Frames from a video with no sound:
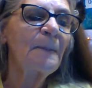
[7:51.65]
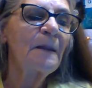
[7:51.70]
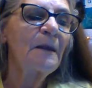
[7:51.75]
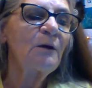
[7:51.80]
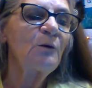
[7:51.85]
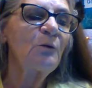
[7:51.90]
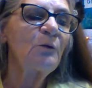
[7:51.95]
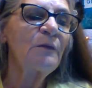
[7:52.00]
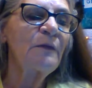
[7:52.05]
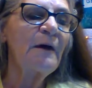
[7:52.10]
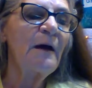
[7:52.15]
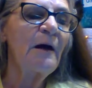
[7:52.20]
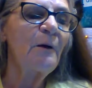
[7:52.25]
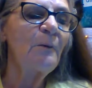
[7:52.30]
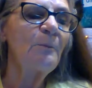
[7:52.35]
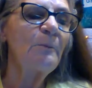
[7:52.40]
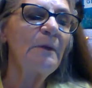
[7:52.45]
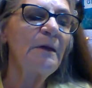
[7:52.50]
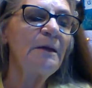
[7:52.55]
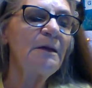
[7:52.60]
without
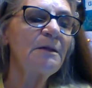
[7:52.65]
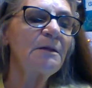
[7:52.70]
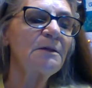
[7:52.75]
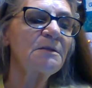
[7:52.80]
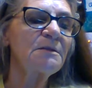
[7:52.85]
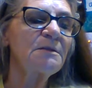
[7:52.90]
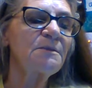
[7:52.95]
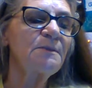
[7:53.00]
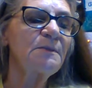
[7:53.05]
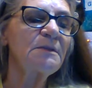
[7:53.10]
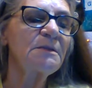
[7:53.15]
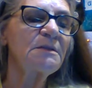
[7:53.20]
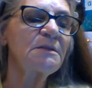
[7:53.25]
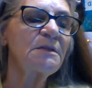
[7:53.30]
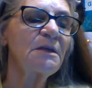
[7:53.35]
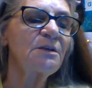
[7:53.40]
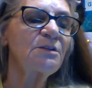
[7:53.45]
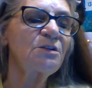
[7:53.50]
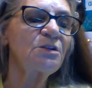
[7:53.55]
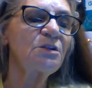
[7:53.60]
meekness, but
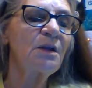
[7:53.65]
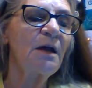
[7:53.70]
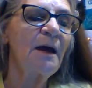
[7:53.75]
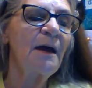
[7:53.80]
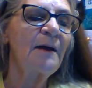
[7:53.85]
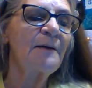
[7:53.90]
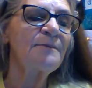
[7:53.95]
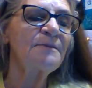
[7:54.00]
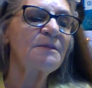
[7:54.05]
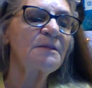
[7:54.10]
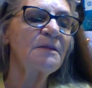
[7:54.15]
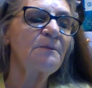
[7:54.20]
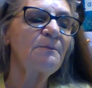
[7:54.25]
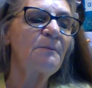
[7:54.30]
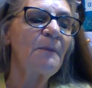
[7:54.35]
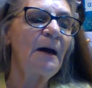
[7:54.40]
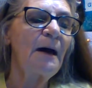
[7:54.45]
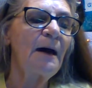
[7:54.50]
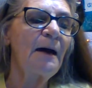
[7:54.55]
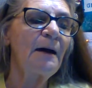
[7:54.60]
such an absent
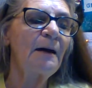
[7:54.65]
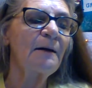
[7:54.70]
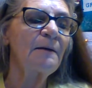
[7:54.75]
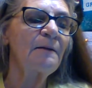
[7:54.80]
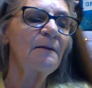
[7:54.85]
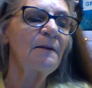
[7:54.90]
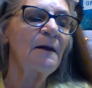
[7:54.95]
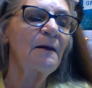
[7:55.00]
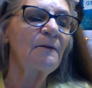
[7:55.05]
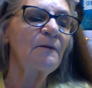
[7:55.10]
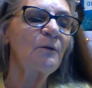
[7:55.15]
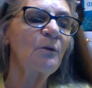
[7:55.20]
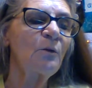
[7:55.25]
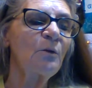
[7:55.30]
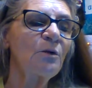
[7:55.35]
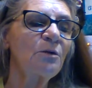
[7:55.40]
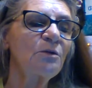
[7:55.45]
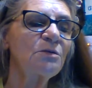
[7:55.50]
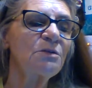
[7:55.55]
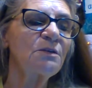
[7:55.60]
mind that the
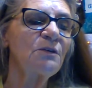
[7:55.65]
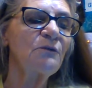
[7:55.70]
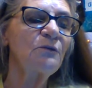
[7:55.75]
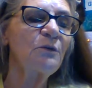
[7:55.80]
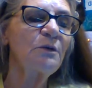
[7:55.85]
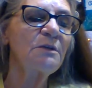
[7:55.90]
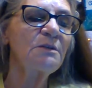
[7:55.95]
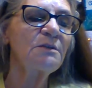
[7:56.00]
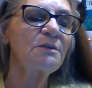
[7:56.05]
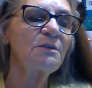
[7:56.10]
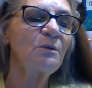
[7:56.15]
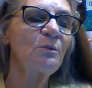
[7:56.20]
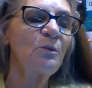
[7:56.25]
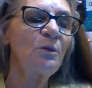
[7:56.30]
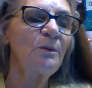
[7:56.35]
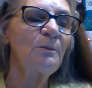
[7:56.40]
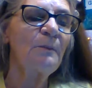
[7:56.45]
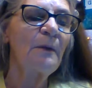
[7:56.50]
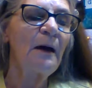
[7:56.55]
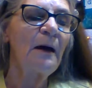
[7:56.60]
words of wisdom
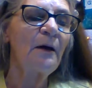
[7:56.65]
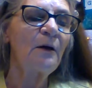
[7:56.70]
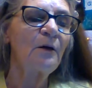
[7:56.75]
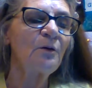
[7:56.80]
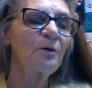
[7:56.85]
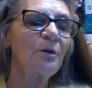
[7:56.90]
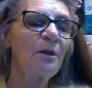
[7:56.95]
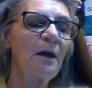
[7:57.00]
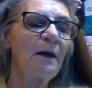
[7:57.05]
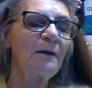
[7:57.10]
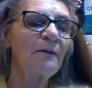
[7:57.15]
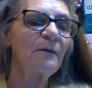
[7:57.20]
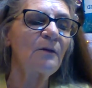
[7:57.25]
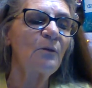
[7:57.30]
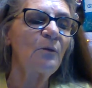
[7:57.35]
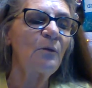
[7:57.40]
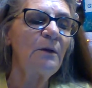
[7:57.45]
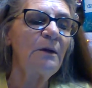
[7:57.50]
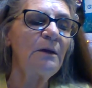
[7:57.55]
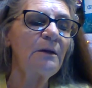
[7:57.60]
went by her like the
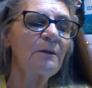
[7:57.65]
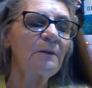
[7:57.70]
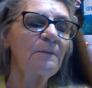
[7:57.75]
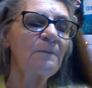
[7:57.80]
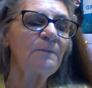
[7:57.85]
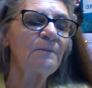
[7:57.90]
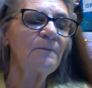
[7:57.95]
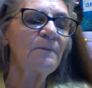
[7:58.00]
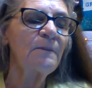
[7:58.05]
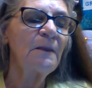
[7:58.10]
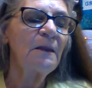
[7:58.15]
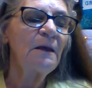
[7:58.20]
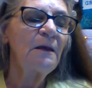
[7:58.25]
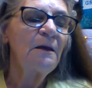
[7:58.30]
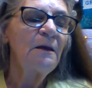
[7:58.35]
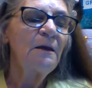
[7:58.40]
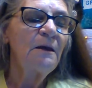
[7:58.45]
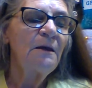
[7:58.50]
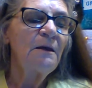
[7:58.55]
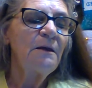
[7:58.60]
wind.
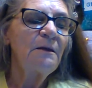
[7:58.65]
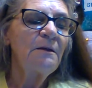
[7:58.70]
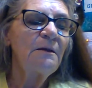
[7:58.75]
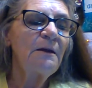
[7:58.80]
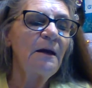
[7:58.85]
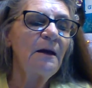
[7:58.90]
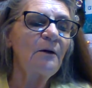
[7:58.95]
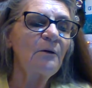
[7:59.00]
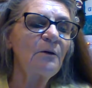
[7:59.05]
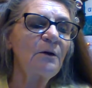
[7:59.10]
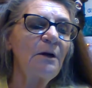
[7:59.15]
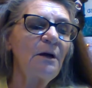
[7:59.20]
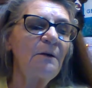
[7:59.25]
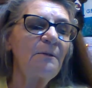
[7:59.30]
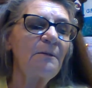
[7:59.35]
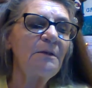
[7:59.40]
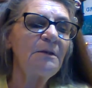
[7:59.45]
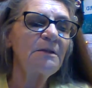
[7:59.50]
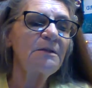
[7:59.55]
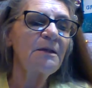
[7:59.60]
Now
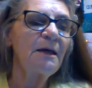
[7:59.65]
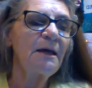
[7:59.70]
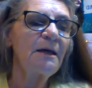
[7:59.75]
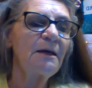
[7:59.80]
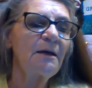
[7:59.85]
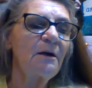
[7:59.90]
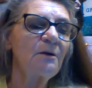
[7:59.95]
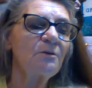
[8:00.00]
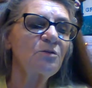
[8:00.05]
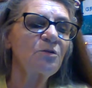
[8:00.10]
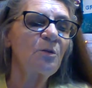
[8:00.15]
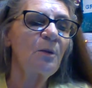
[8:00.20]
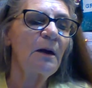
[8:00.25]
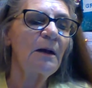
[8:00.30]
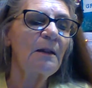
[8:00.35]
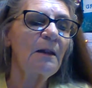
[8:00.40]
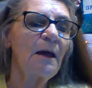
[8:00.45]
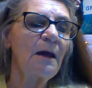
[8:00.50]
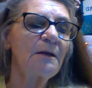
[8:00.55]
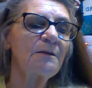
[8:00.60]
come and take our
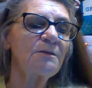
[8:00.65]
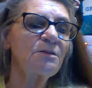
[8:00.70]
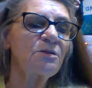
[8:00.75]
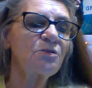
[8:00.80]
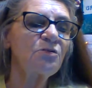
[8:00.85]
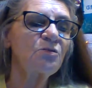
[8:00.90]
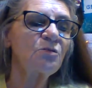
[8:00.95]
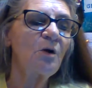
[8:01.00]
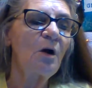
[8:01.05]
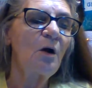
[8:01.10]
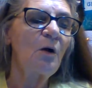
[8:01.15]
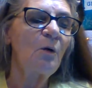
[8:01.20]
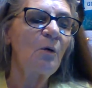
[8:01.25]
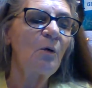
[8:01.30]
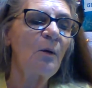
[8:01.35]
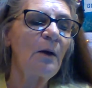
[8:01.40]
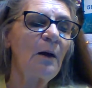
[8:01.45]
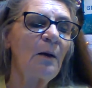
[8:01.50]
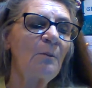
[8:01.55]
twilight stroll while